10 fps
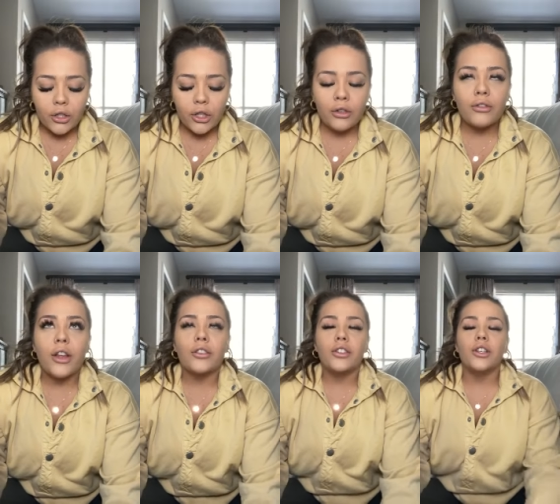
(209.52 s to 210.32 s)
do
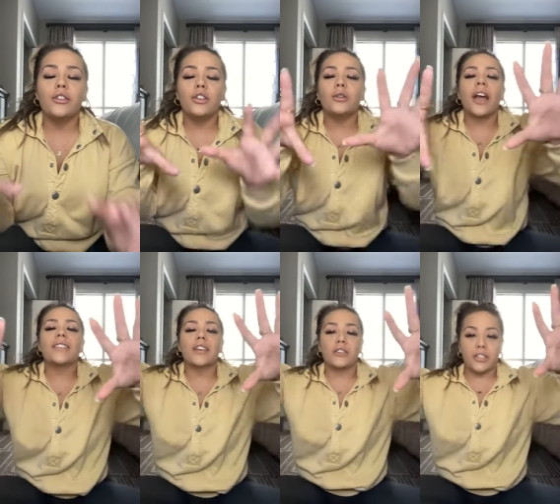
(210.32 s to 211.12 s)
you do you
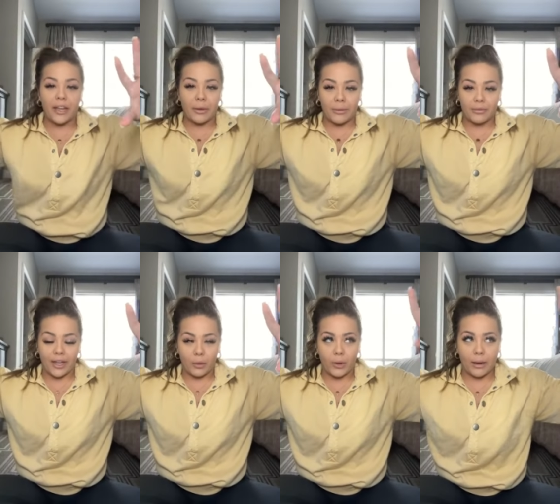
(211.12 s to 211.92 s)
guys understand what I'm
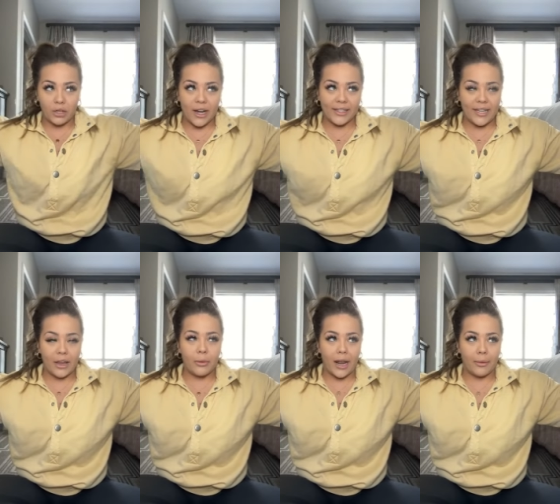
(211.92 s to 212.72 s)
like what I'm trying to
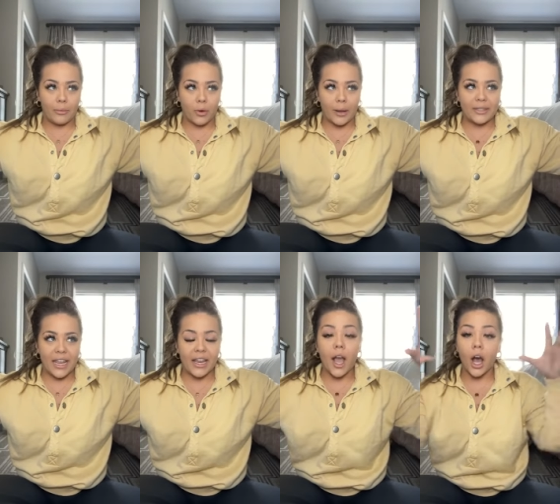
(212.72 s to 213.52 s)
say when I'm when I'm
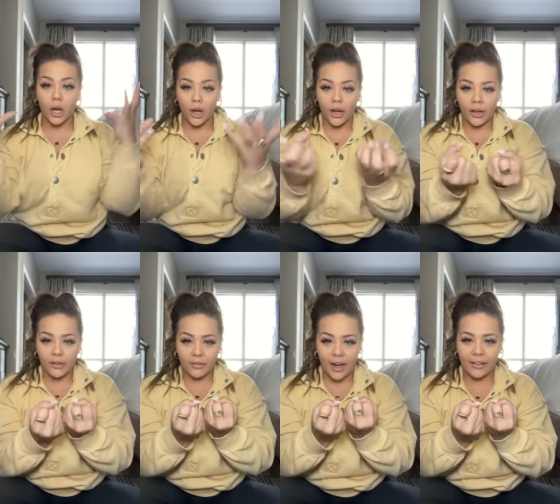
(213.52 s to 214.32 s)
saying
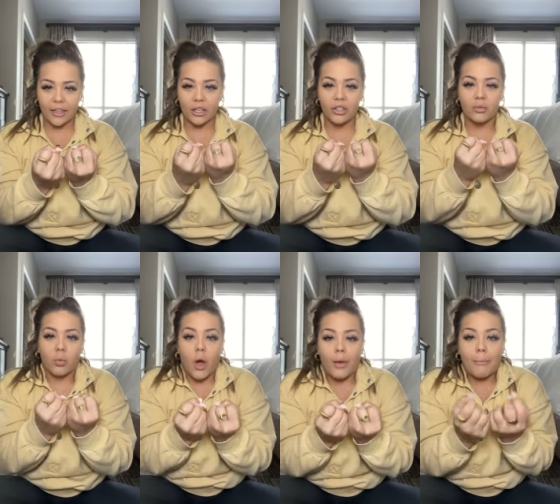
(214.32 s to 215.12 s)
hunger, right? Like you just
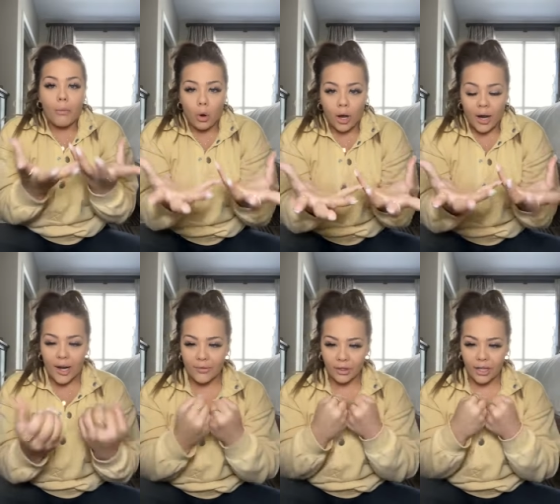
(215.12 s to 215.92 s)
want more
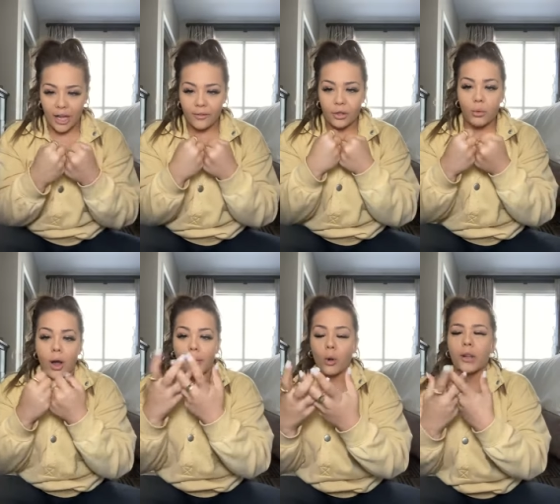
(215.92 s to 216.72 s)
out of your life. You
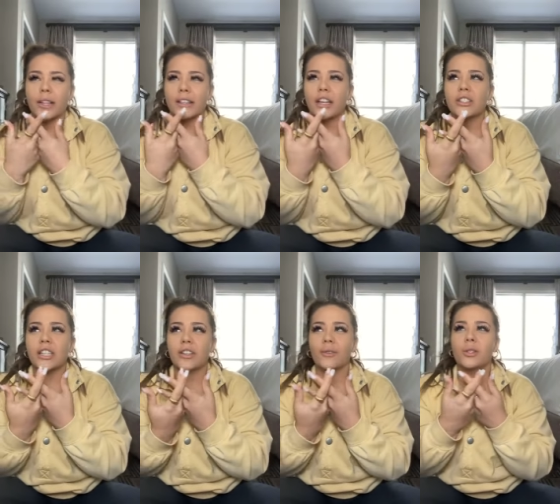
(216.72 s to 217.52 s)
want more. Like there's
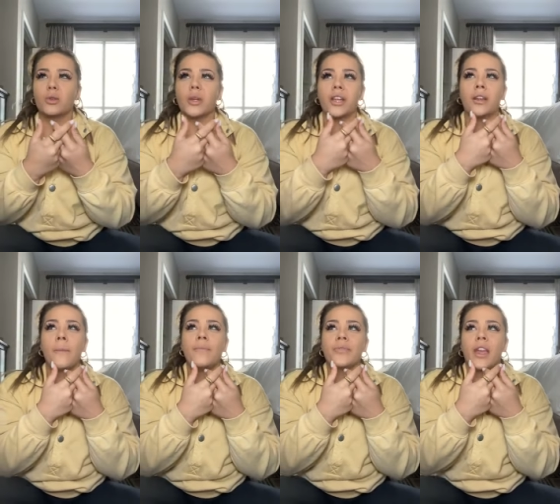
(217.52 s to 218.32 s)
a difference between